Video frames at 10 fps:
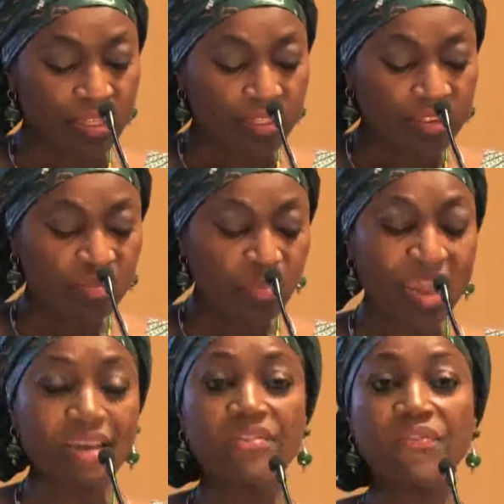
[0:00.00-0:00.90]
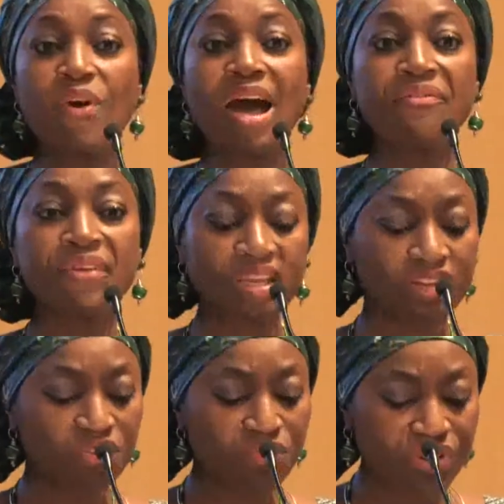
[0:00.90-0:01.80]
The space for Africa
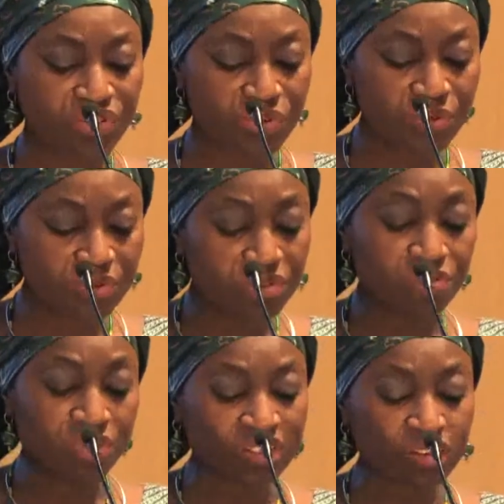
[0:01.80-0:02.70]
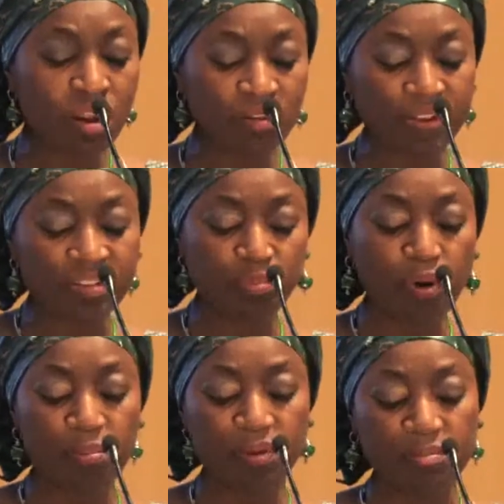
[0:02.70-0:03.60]
to resolve its
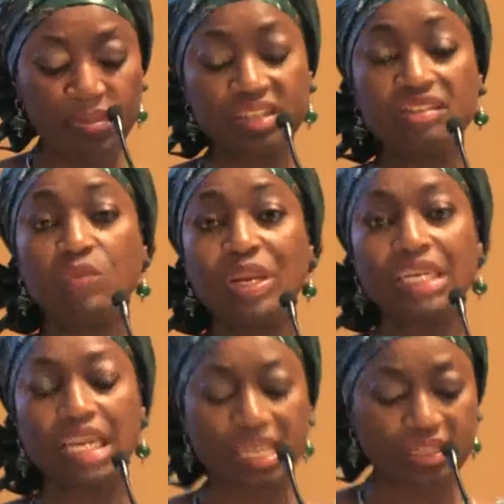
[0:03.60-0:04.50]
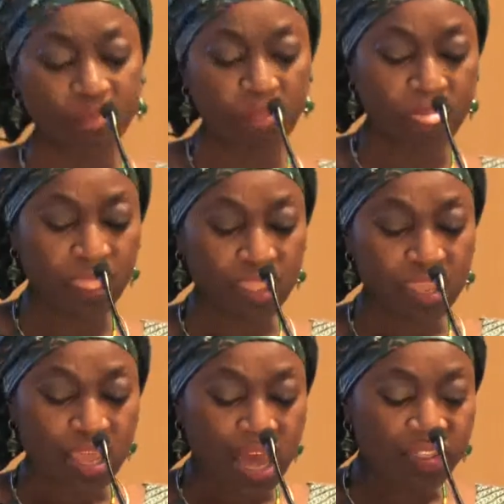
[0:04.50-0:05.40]
problem is dwindling,
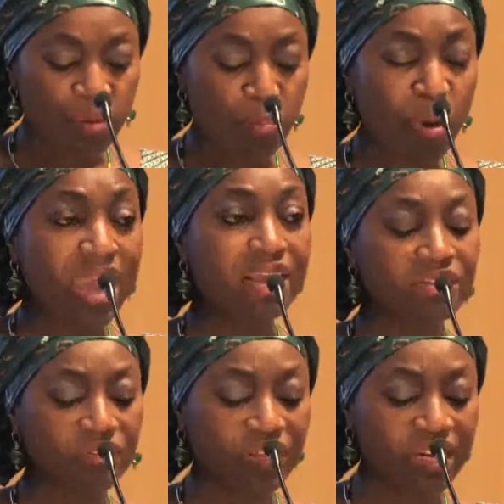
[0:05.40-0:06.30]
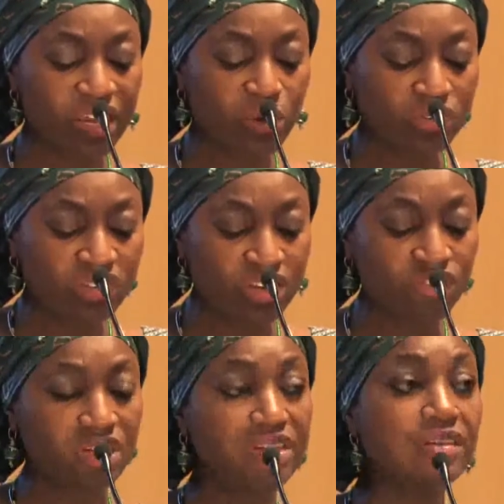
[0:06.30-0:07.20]
and the pace of the
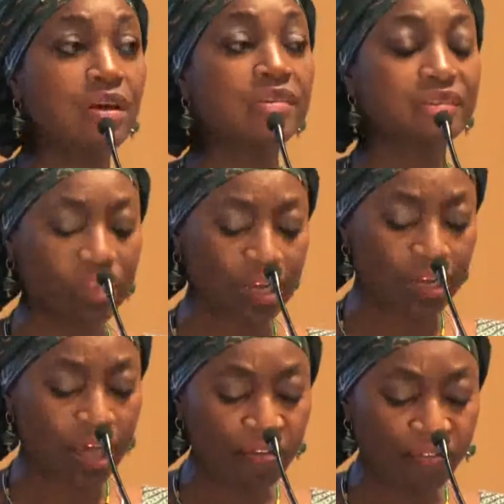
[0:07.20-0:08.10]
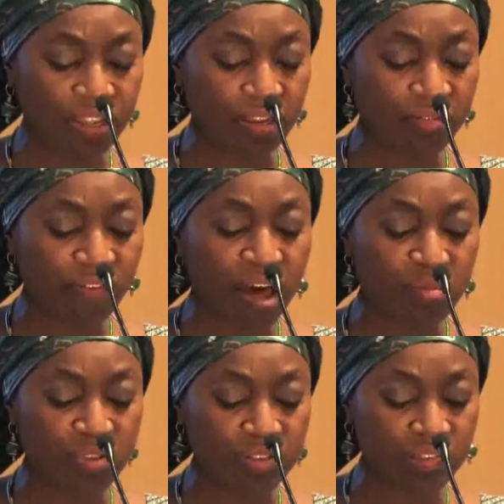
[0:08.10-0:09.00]
negotiation is costing African
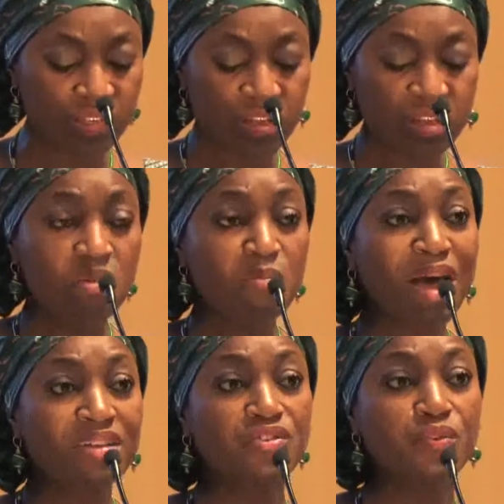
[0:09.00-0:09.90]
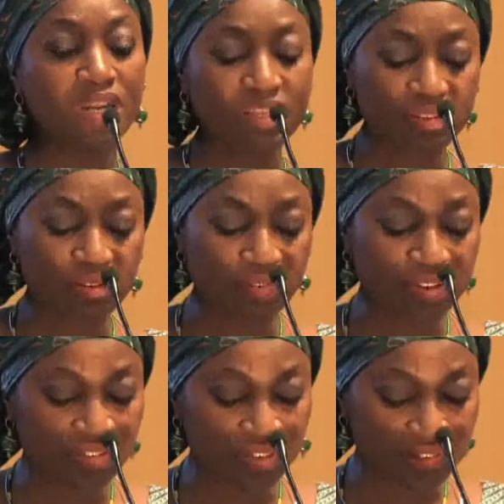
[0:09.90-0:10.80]
farmers, pastoralists and
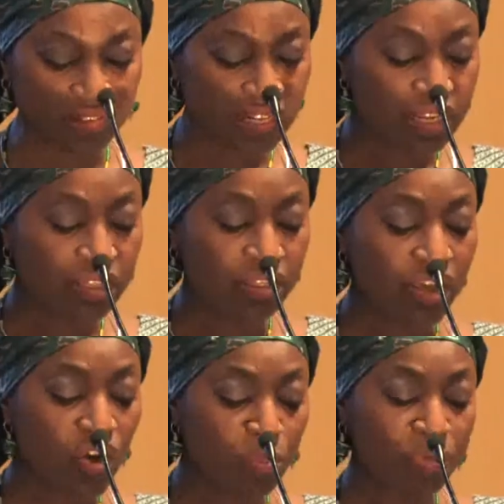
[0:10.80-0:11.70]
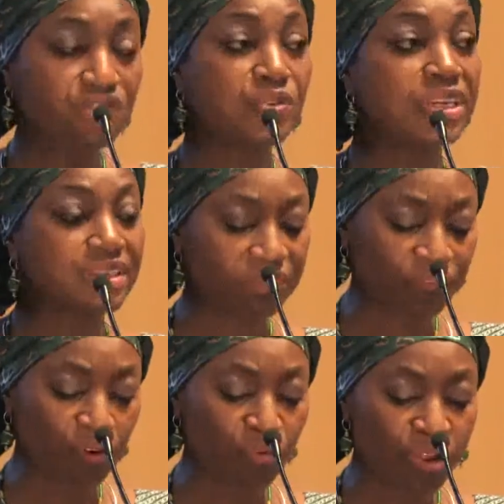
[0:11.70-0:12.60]
fishers their opportunity
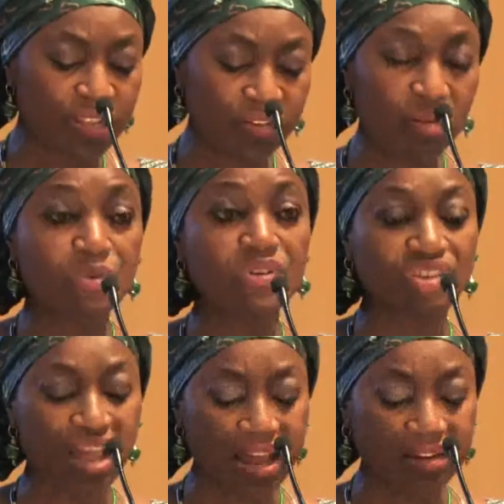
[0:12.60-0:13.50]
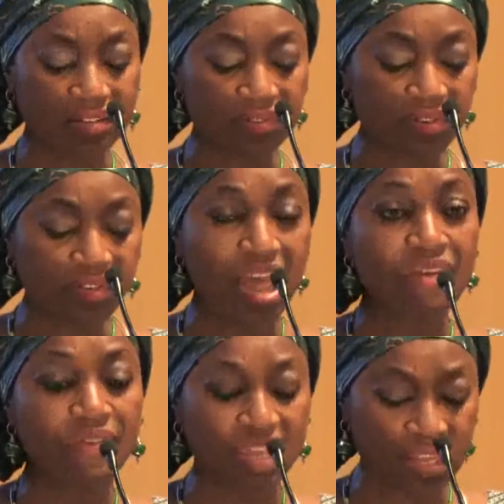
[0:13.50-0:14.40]
for a reasonable chance of
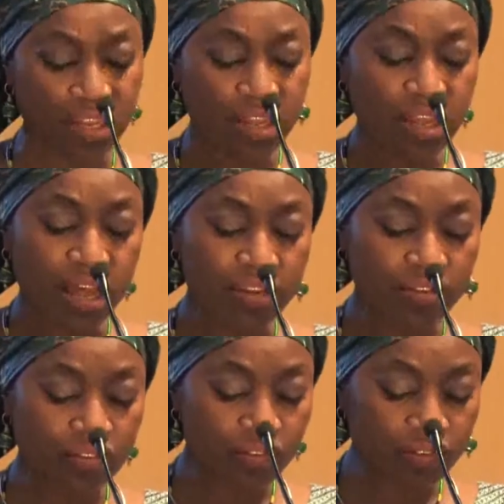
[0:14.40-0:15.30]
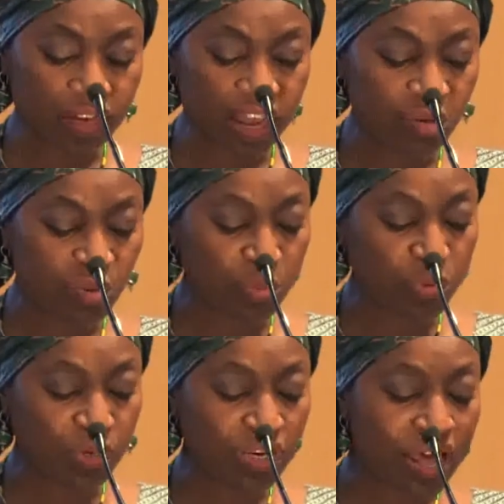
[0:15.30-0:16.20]
arriving at a
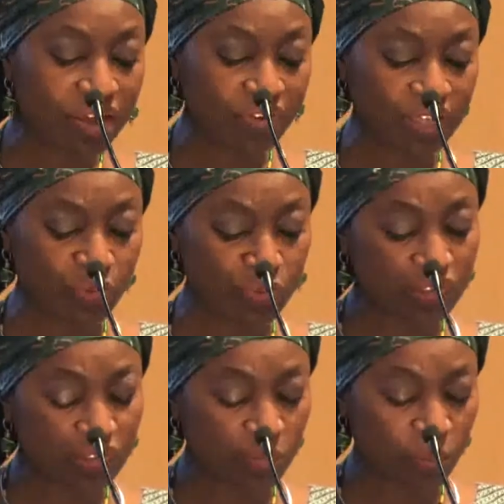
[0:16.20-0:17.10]
sustainable livelihoods.